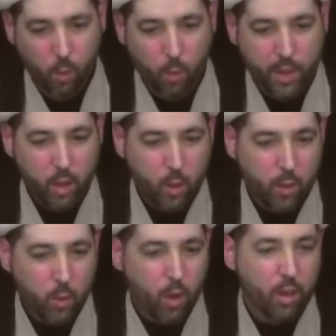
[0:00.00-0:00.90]
when we
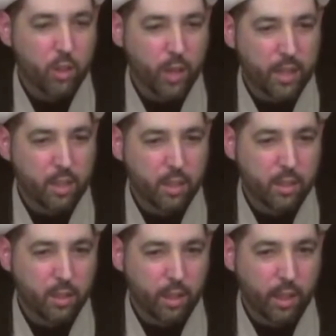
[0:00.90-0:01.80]
go through our
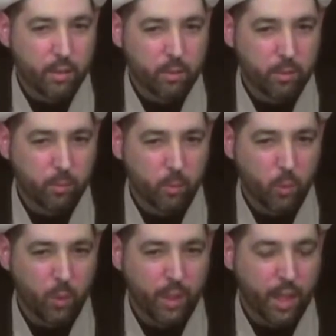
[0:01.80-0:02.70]
tragedies in life,
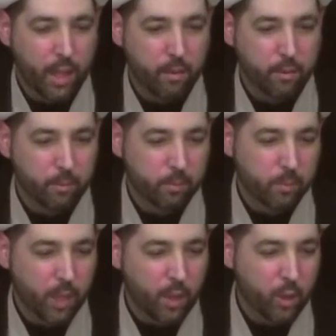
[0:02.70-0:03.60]
we have,
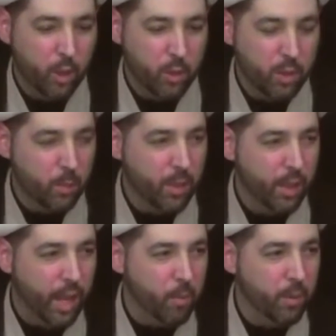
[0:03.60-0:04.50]

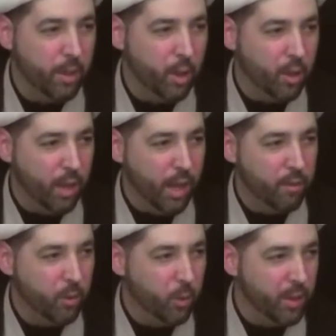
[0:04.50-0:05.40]
something happened in our
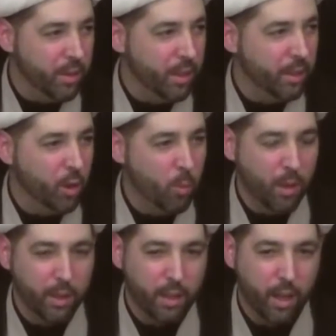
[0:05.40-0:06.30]
life, and we think, oh
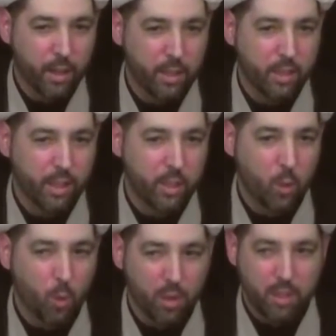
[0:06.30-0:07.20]
my God, it's
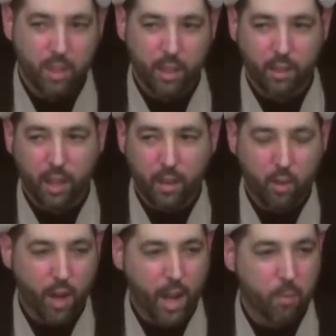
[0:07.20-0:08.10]
the worst thing that
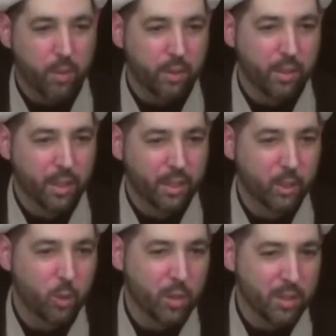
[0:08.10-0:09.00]
ever happened
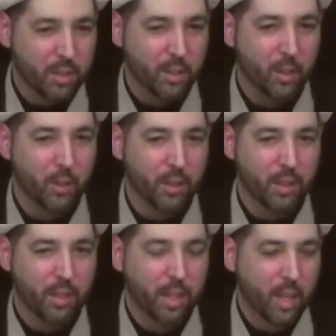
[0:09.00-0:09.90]
to us,
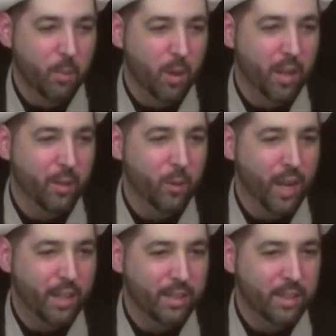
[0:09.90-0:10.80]
But in
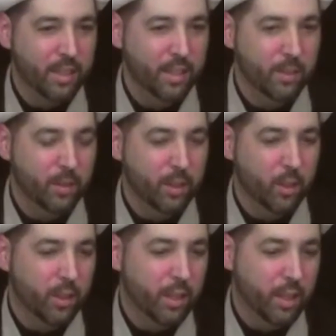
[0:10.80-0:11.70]
reality,
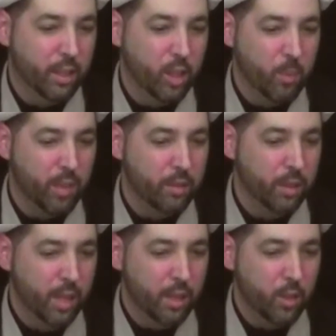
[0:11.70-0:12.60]
it could have
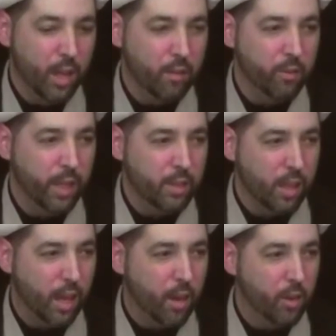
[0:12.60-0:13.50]
been you got a
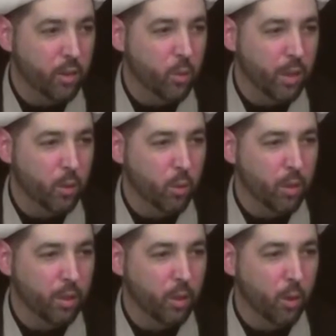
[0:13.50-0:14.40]
flat tire on your way to
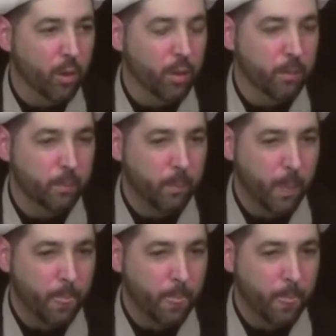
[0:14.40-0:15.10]
work, or